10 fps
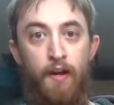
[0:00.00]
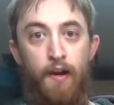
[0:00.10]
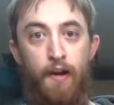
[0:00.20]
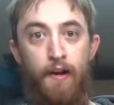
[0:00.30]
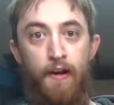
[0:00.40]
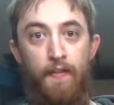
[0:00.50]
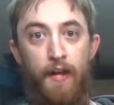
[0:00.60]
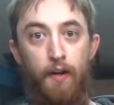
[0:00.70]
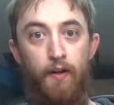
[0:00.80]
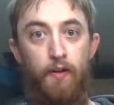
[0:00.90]
and
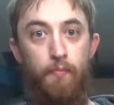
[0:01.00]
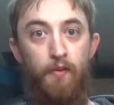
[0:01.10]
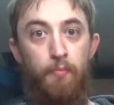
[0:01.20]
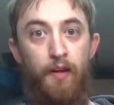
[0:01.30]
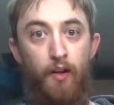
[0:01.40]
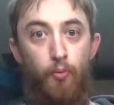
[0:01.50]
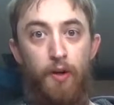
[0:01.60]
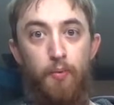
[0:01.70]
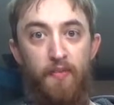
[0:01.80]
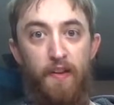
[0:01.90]
then I'm going to be spending a
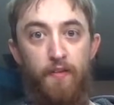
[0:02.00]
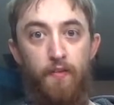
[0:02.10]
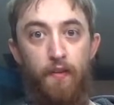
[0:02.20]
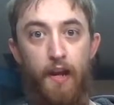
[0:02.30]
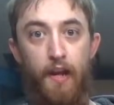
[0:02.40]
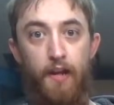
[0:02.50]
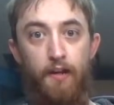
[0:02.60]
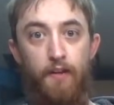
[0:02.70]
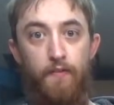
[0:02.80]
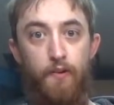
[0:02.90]
week with this and
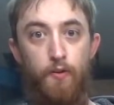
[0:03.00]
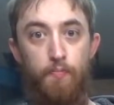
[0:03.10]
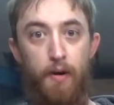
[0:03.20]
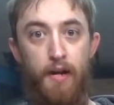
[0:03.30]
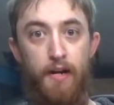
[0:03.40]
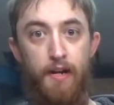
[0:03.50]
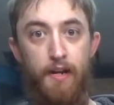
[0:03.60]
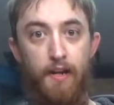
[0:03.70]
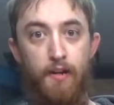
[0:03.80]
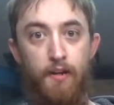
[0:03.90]
give you my